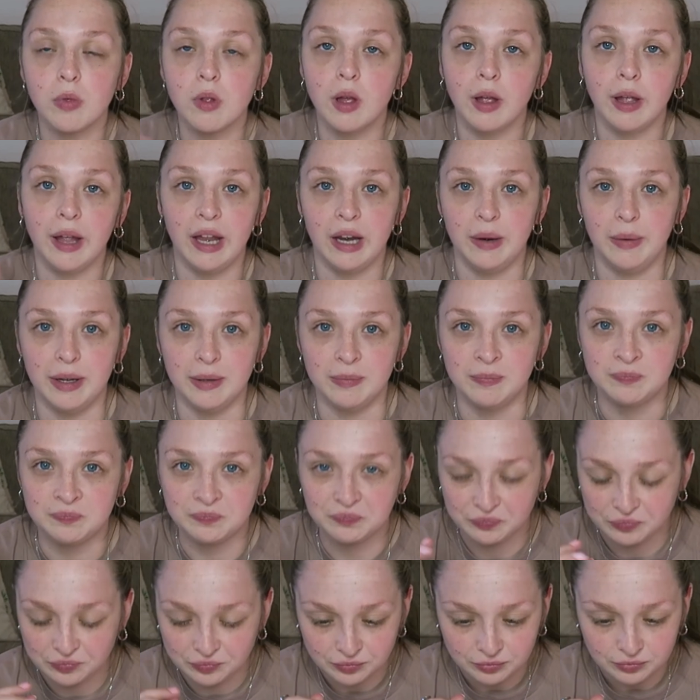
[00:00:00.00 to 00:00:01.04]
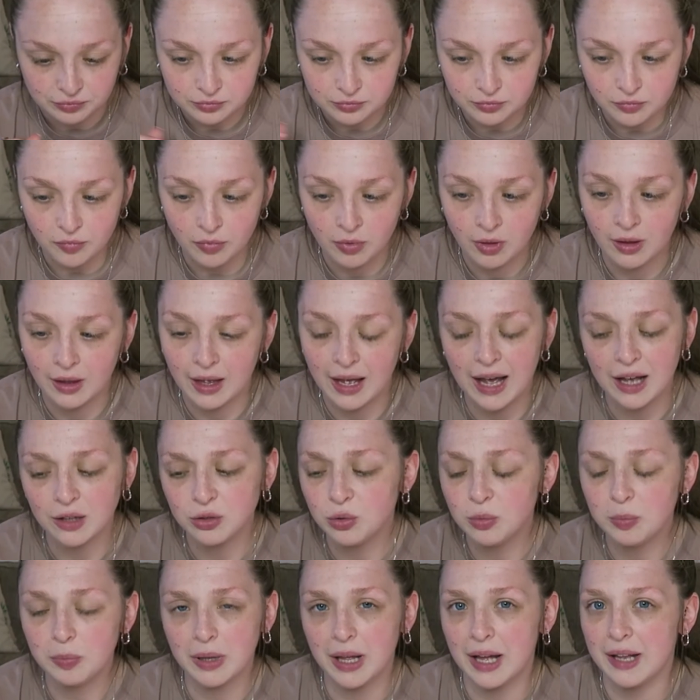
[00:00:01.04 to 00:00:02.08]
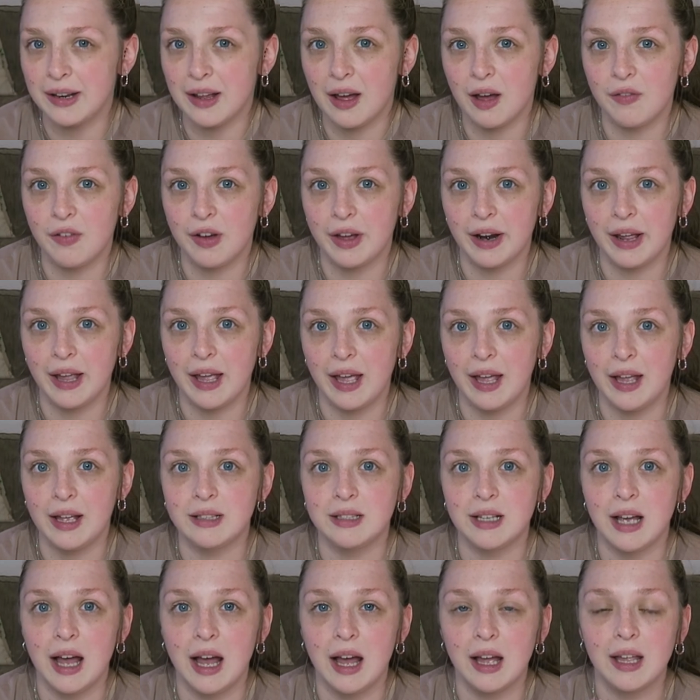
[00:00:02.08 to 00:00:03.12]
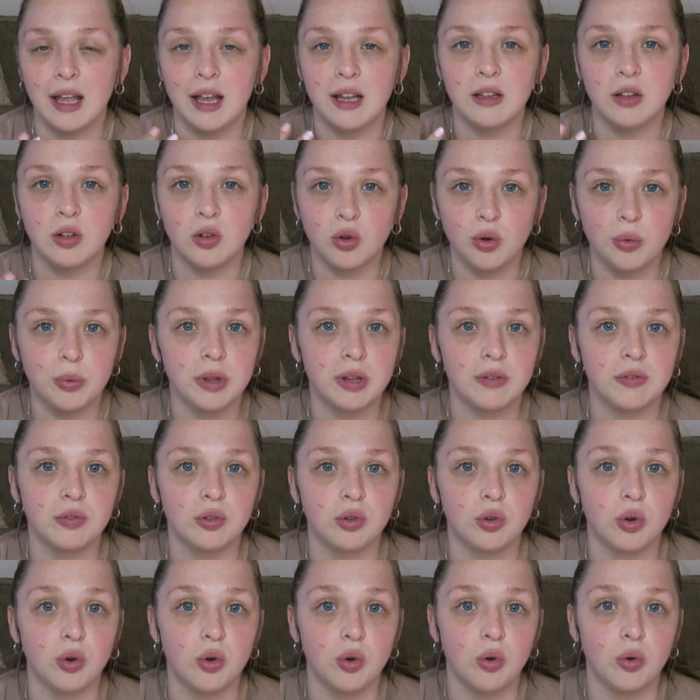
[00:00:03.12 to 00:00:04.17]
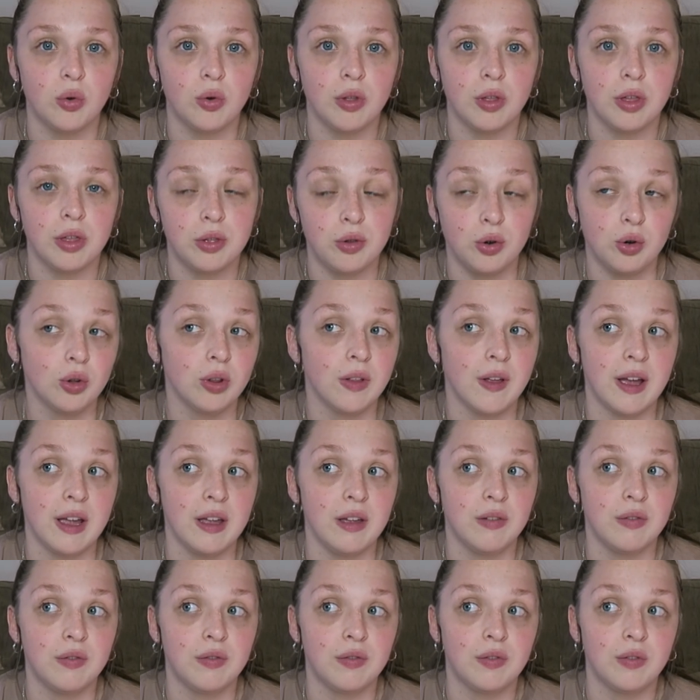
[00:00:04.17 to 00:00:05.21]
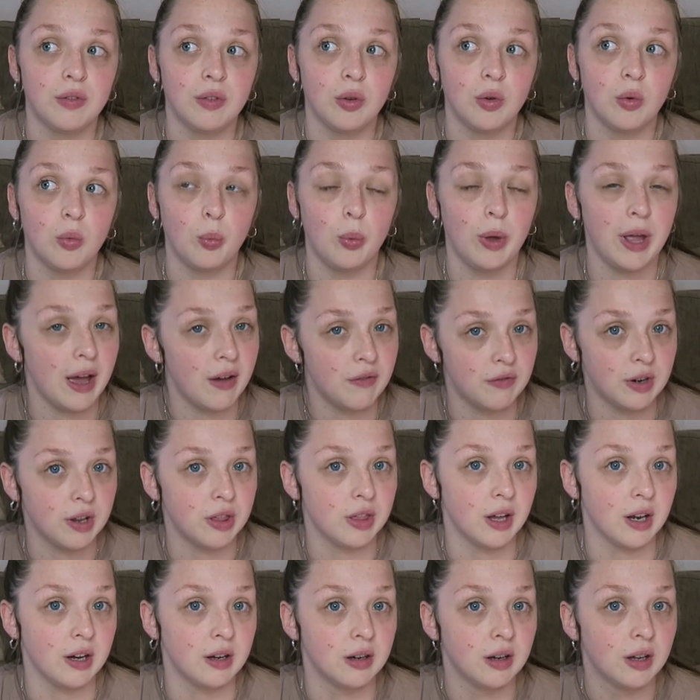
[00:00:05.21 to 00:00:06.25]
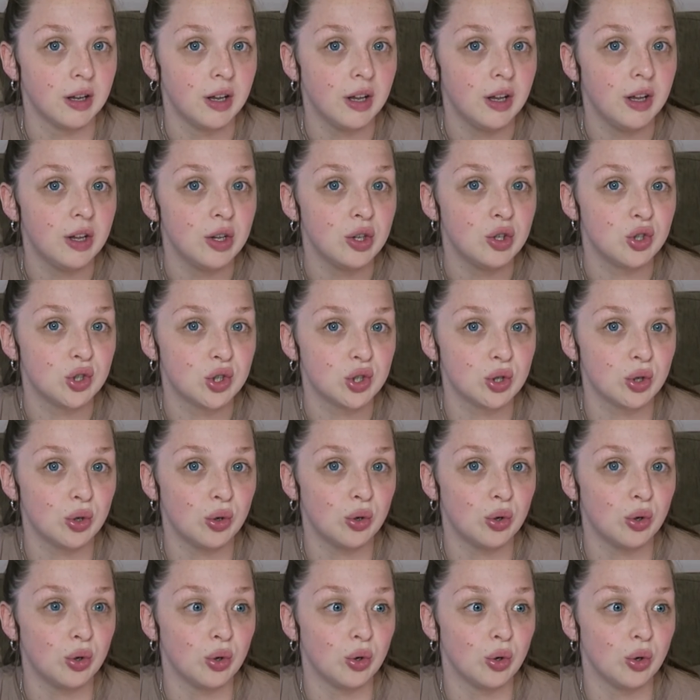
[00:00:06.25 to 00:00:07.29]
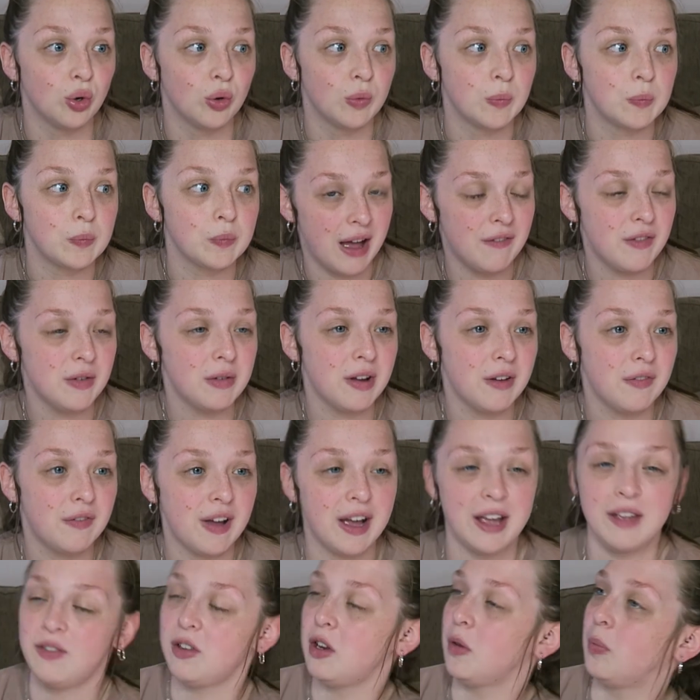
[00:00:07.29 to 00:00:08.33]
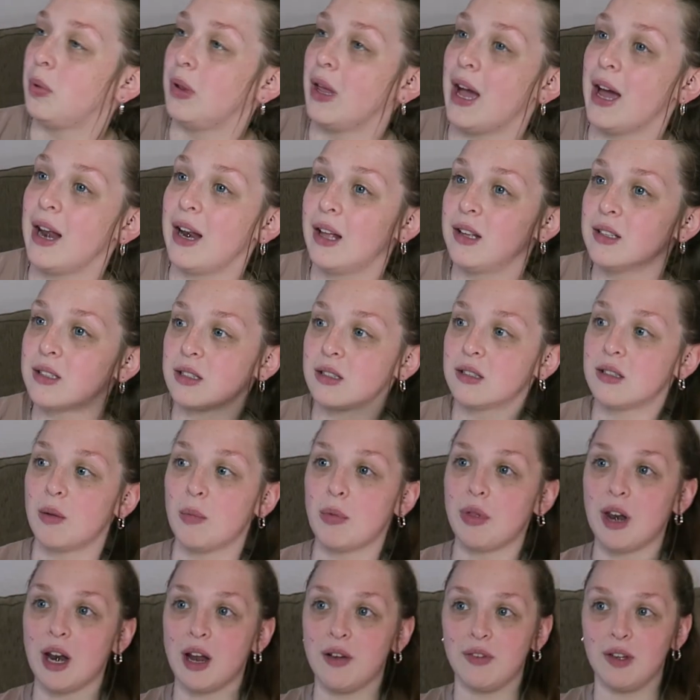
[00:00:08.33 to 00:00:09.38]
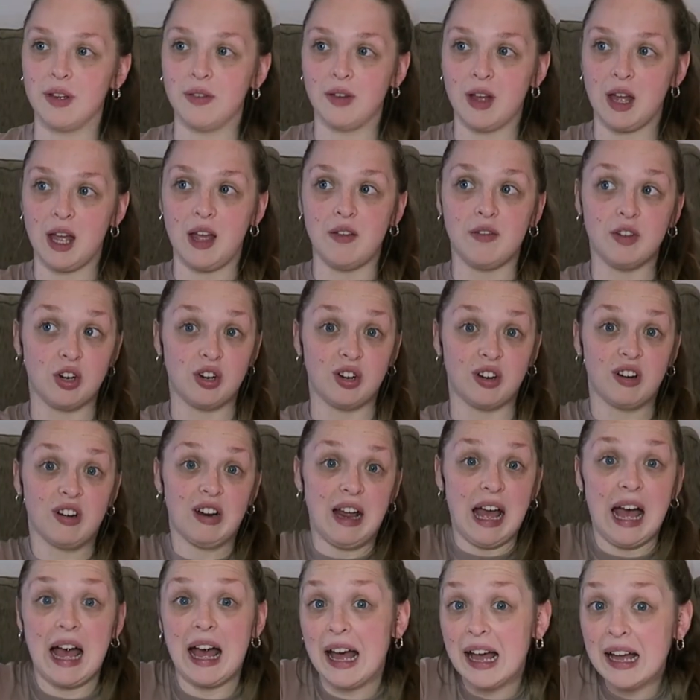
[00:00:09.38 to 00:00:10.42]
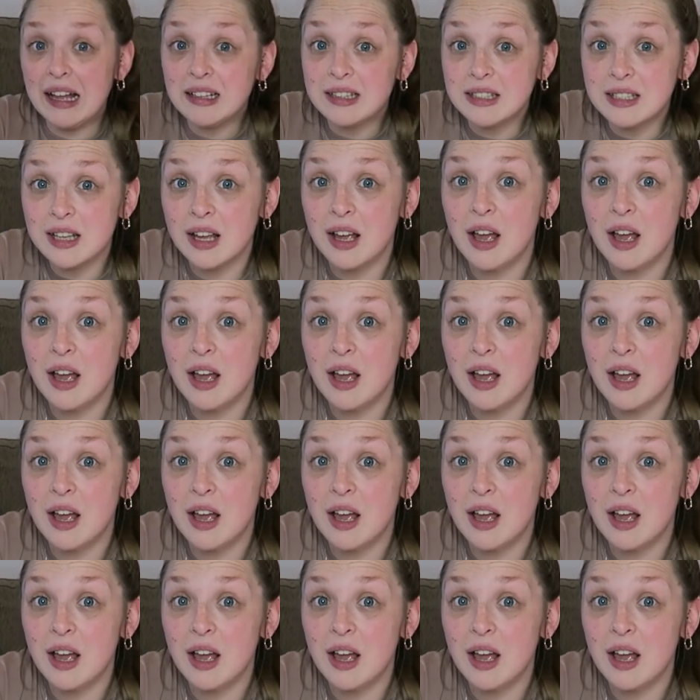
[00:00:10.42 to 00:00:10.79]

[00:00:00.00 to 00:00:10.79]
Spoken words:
Anyway, I don't plan that far ahead. I kind of go with the flow through life with everything. So having a 5-year plan isn't something I've ever had,